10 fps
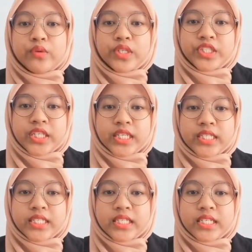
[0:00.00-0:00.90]
which
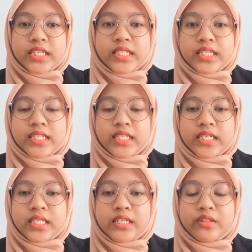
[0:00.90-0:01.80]
is the
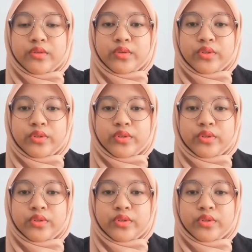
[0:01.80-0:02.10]
researcher need